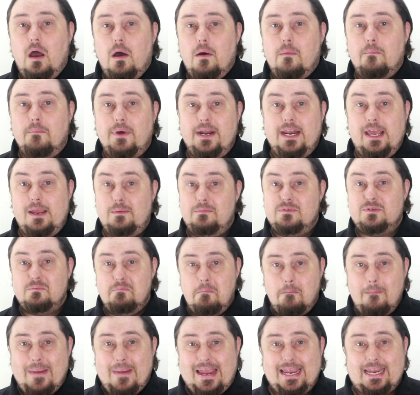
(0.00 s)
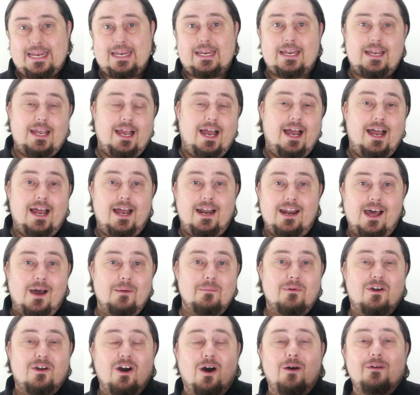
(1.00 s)
my name's Mick and
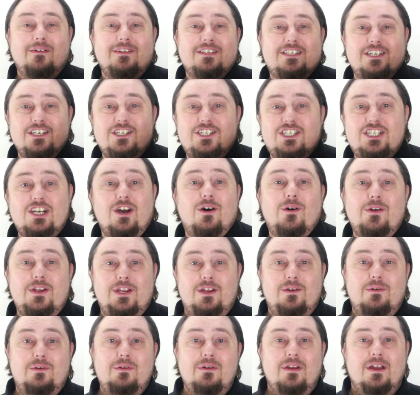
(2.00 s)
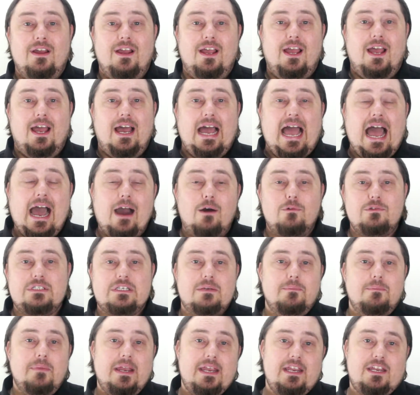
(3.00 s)
I'm going to show you how to
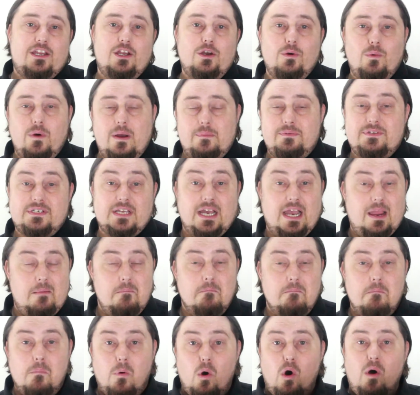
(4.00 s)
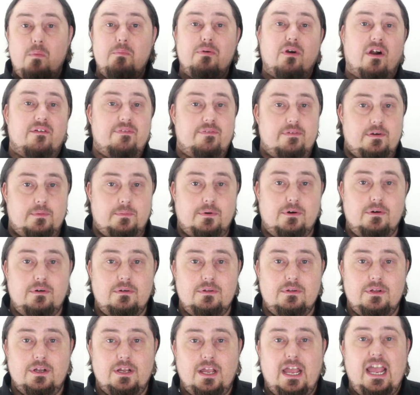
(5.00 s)
make your website more profitable.
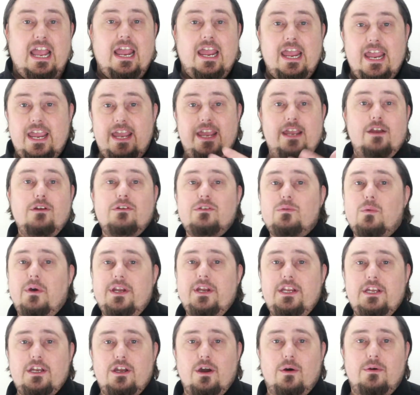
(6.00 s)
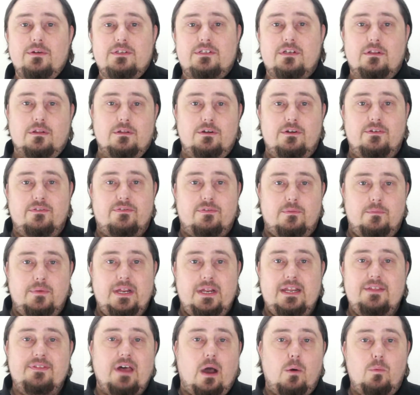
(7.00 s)
here's what you're going to learn from me
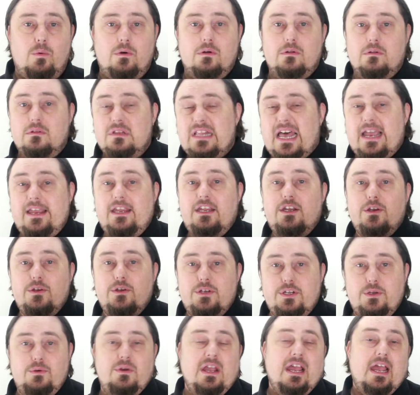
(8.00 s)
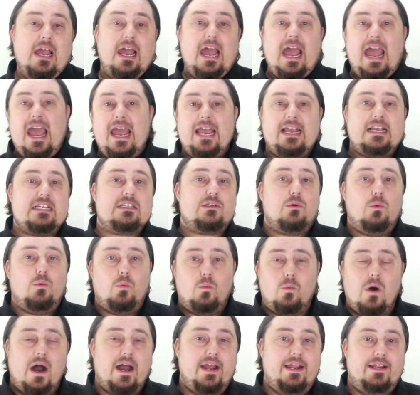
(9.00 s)
that will let you do X,
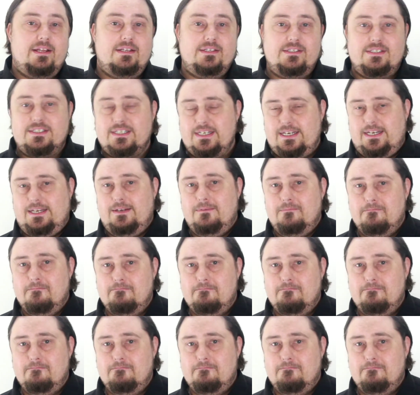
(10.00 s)
Y, and Z.